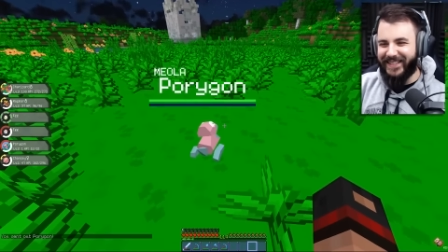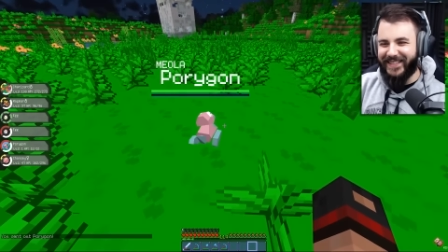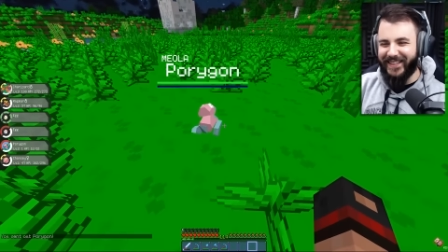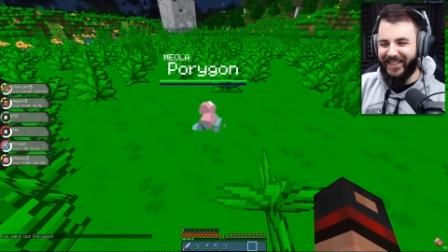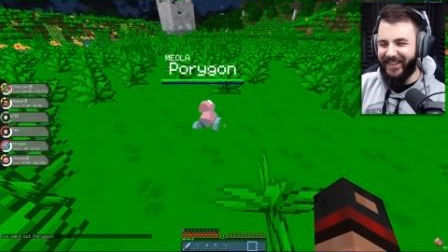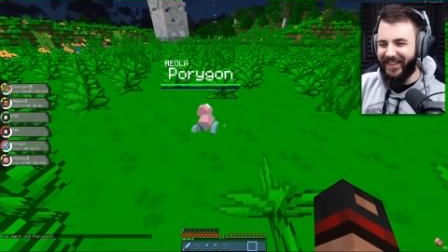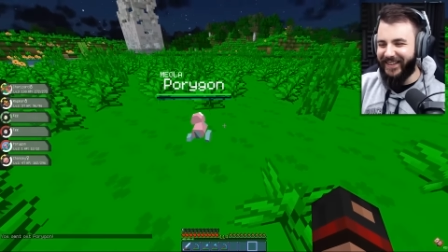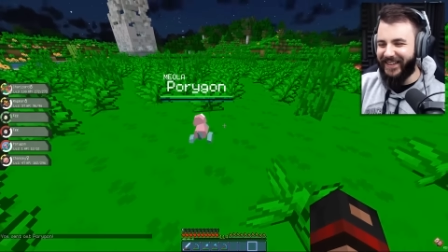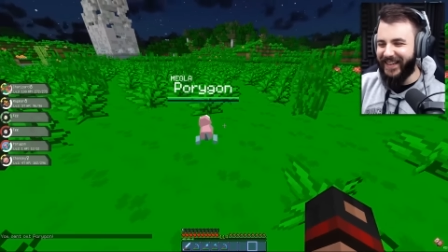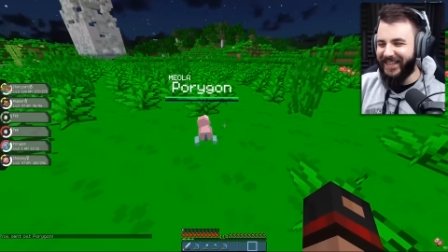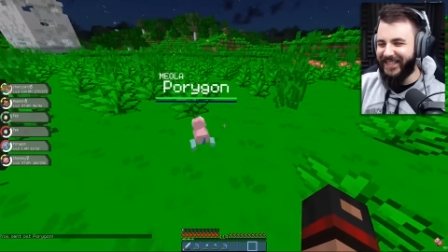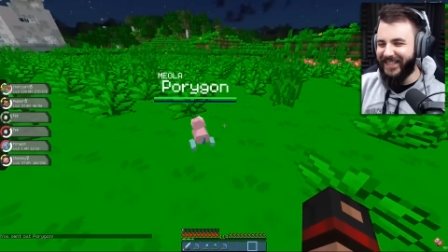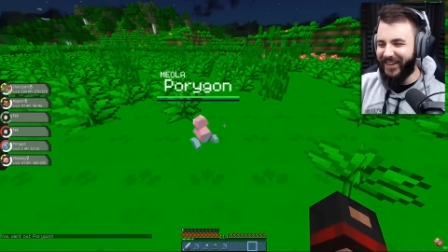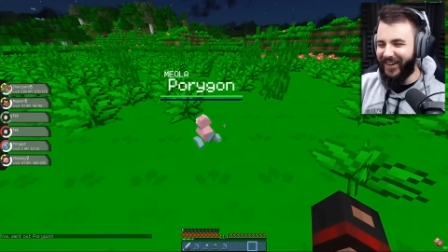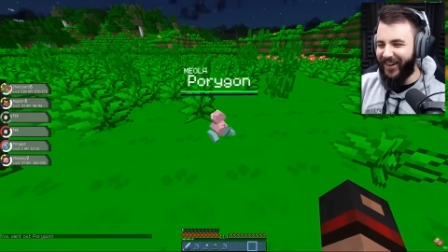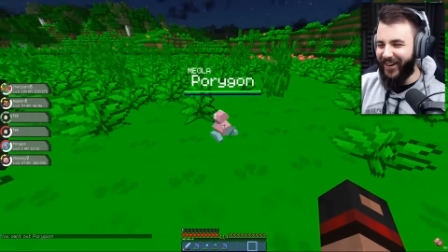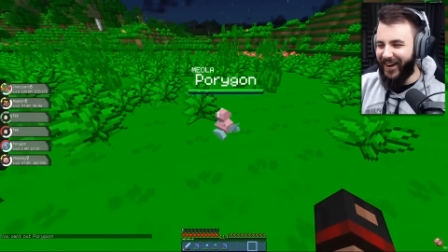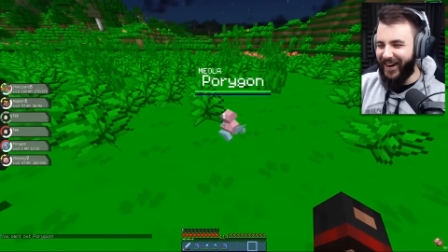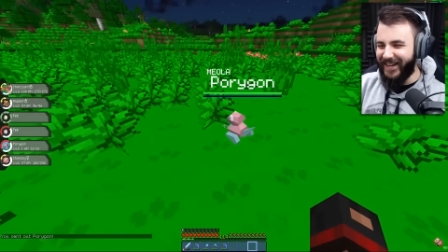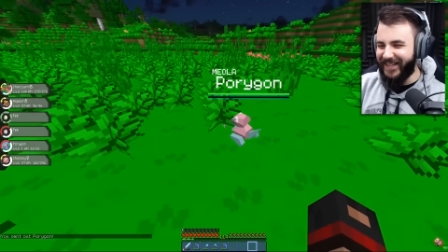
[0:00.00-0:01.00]
dude, that's
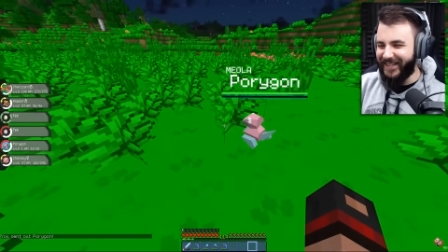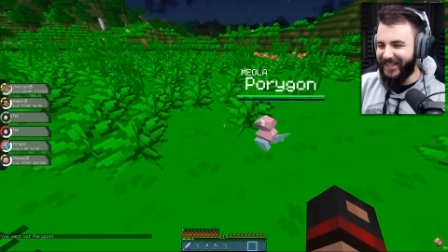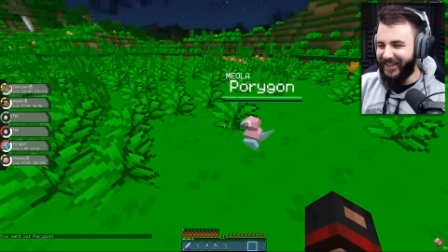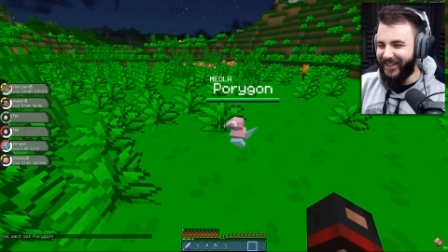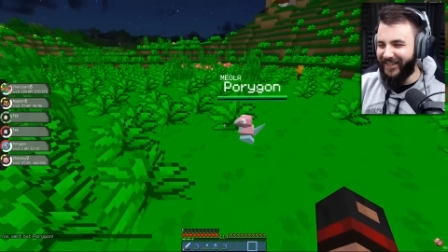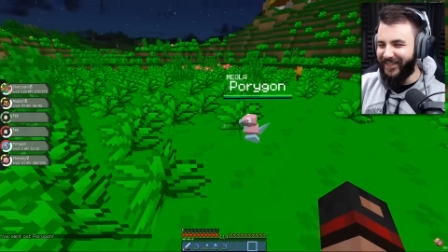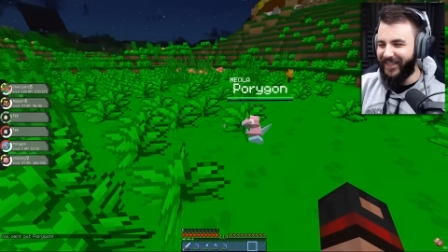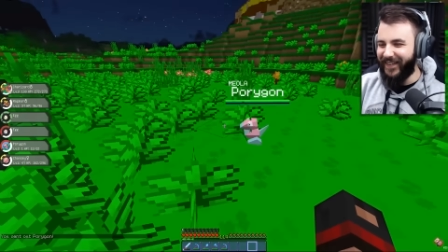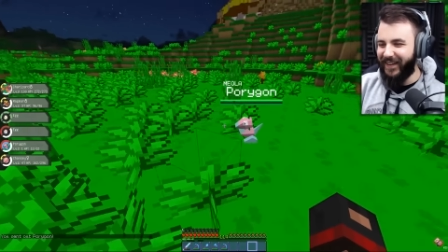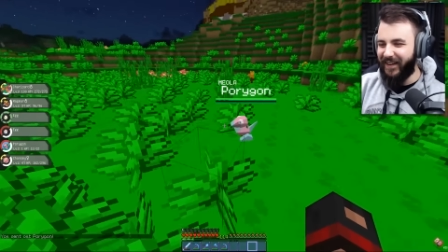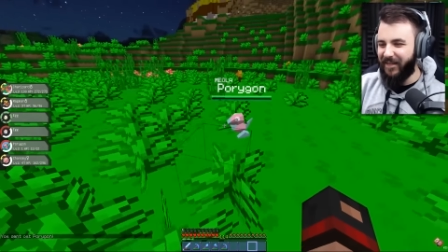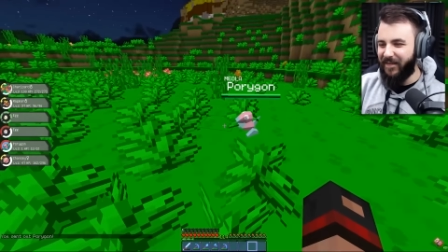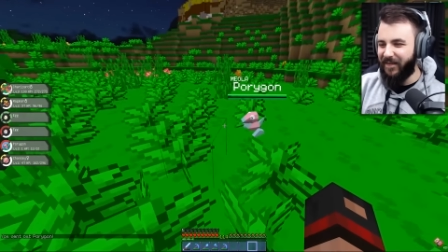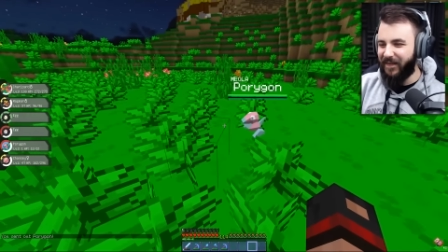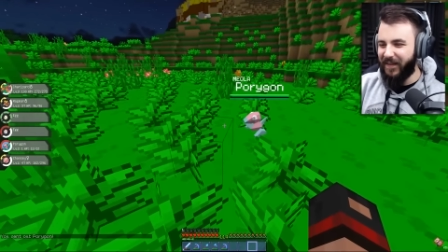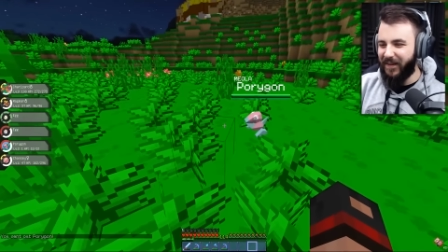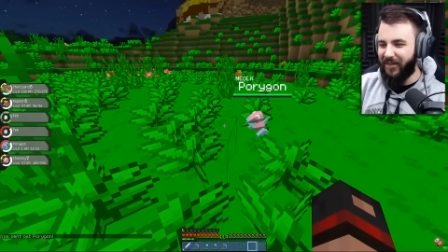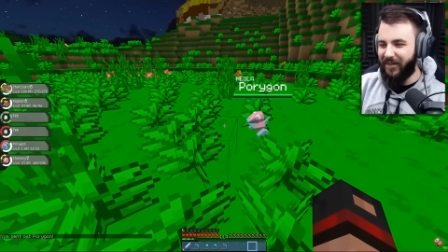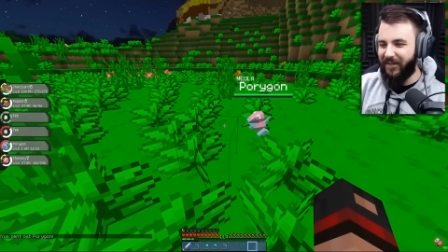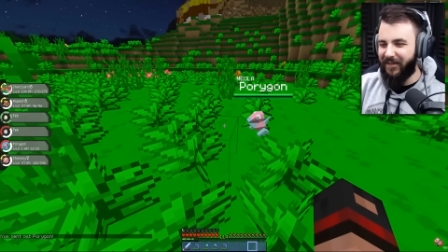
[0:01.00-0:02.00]
awesome.
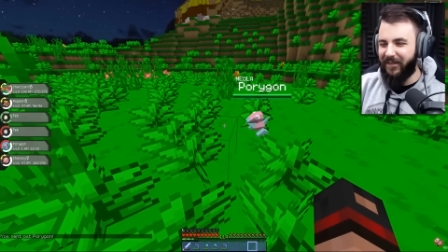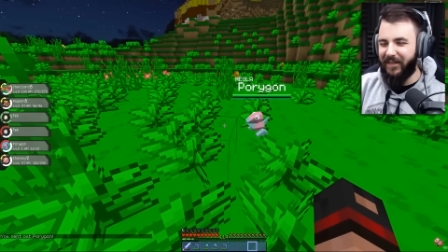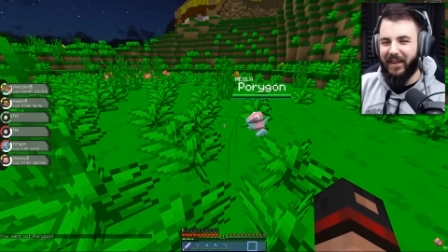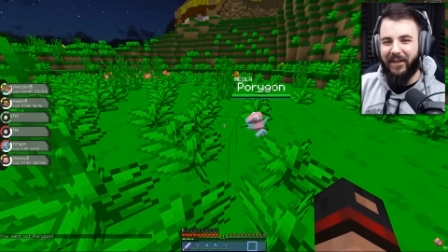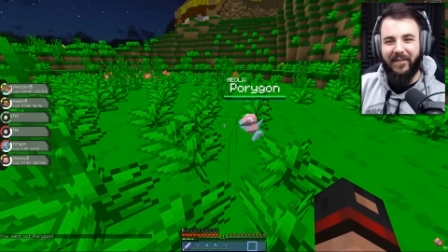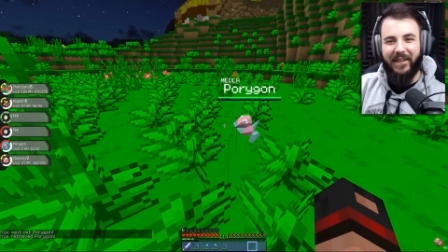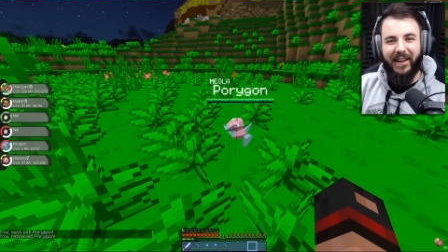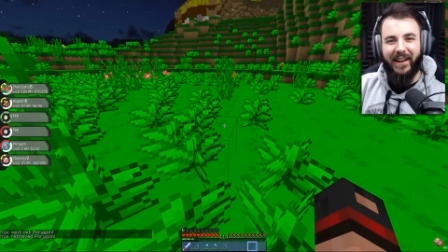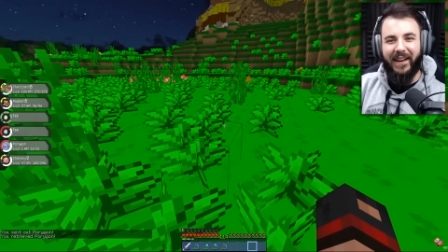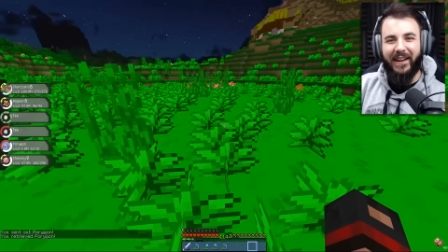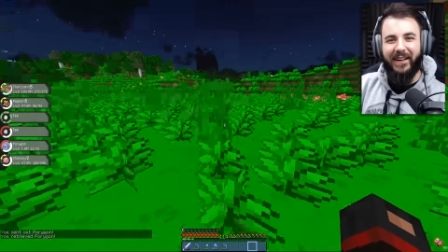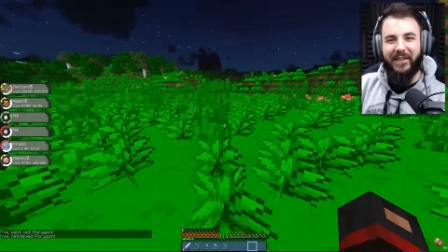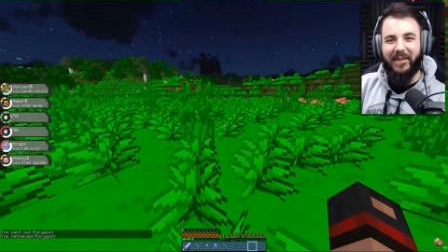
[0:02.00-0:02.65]
Well, there we go.